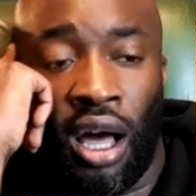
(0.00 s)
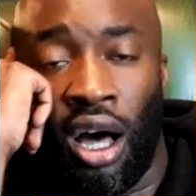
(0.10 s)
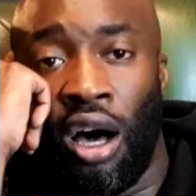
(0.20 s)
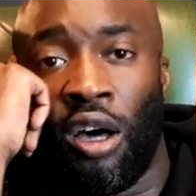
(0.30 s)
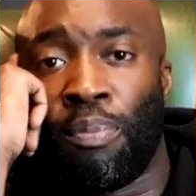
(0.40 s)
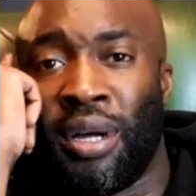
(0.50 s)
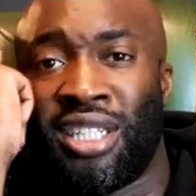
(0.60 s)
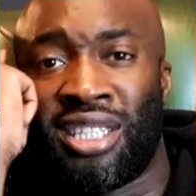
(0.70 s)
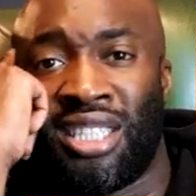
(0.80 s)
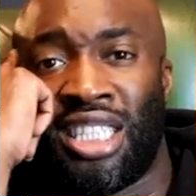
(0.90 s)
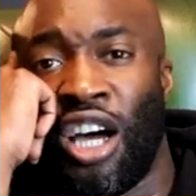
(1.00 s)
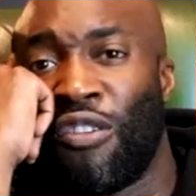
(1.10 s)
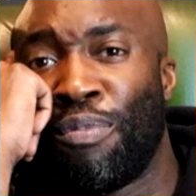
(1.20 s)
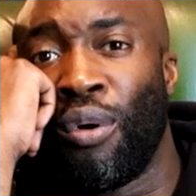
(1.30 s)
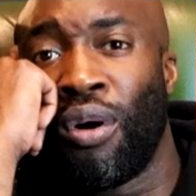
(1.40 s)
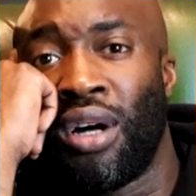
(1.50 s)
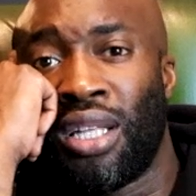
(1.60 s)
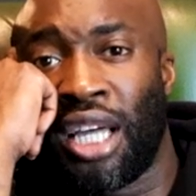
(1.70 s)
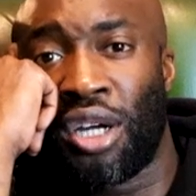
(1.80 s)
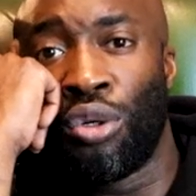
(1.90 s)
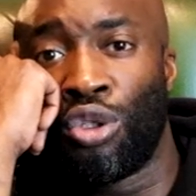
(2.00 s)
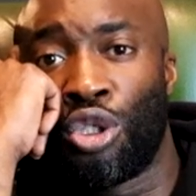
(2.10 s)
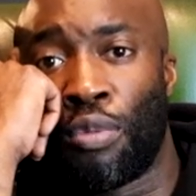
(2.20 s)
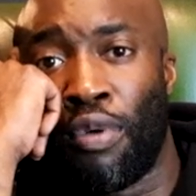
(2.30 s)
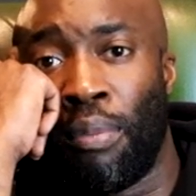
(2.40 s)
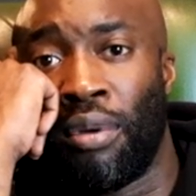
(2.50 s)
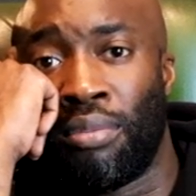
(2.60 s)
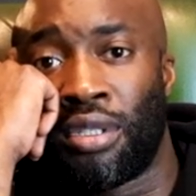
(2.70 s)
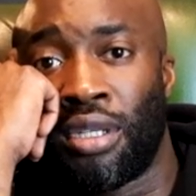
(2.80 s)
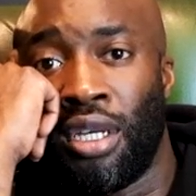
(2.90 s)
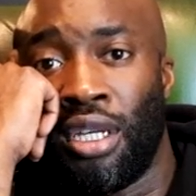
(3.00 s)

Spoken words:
a hard punching southpaw that caused you problems.